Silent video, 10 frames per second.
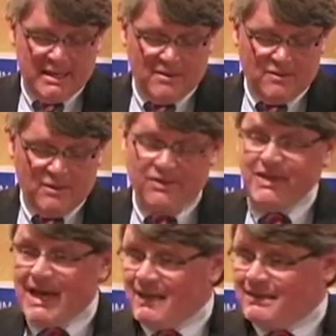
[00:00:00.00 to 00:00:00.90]
And with
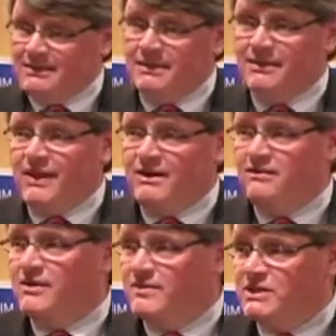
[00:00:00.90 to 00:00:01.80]
that, I thank
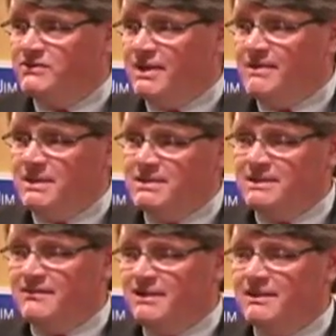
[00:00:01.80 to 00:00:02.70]
you very much for coming
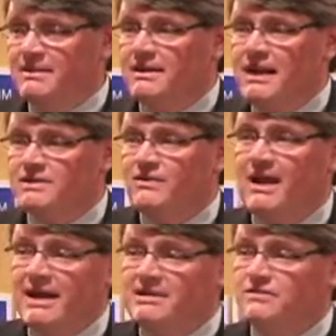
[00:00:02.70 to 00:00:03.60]
this evening. I'd ask for
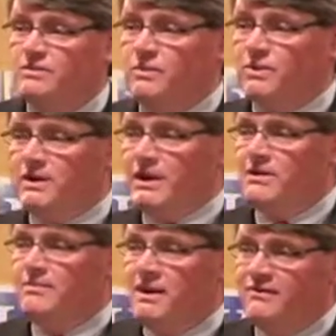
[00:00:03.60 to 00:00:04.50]
your active support
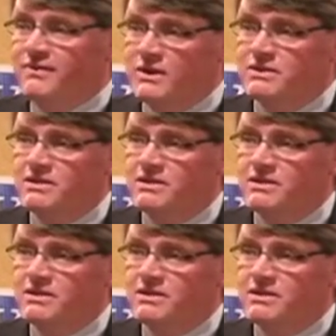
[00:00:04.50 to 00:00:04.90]
again on May 1st.